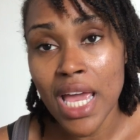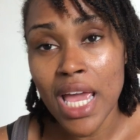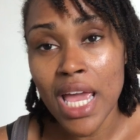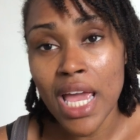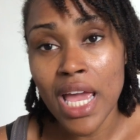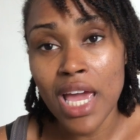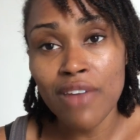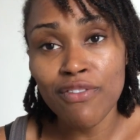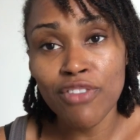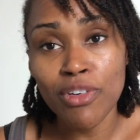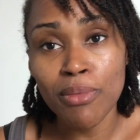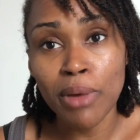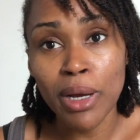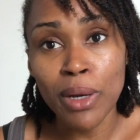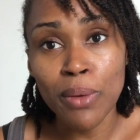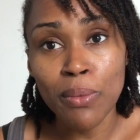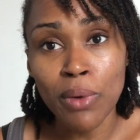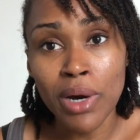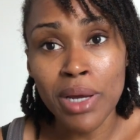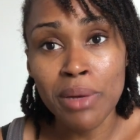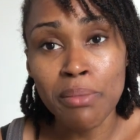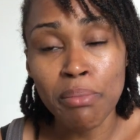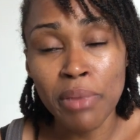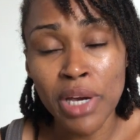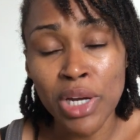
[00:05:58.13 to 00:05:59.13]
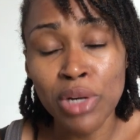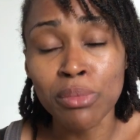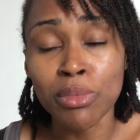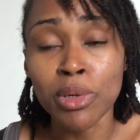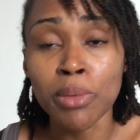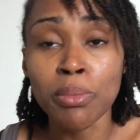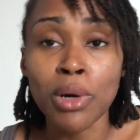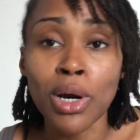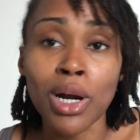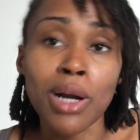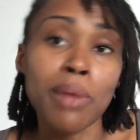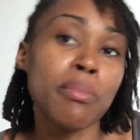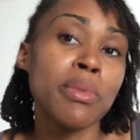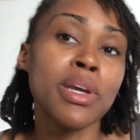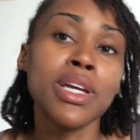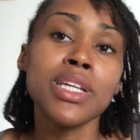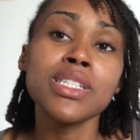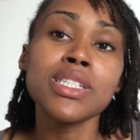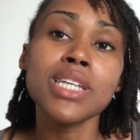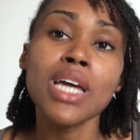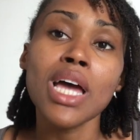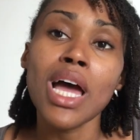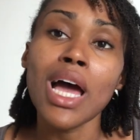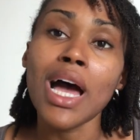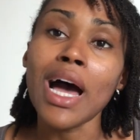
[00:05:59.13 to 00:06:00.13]
And for my 1-bedroom apartment,
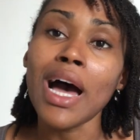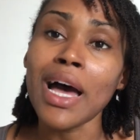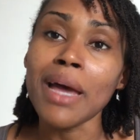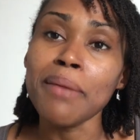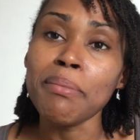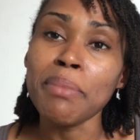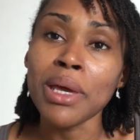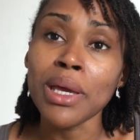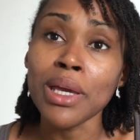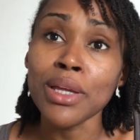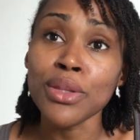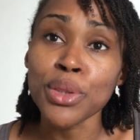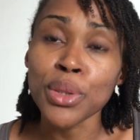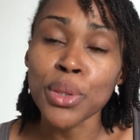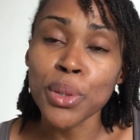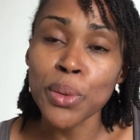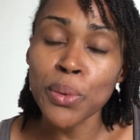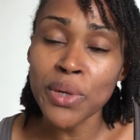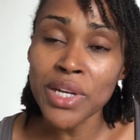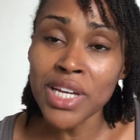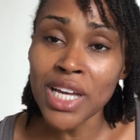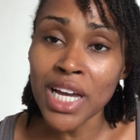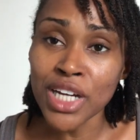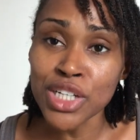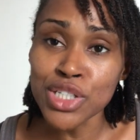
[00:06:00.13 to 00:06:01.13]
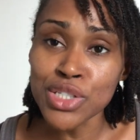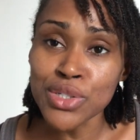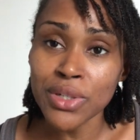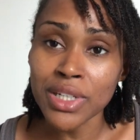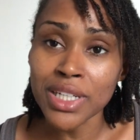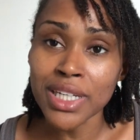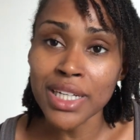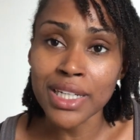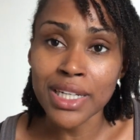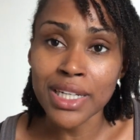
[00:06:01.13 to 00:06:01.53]
I paid $380.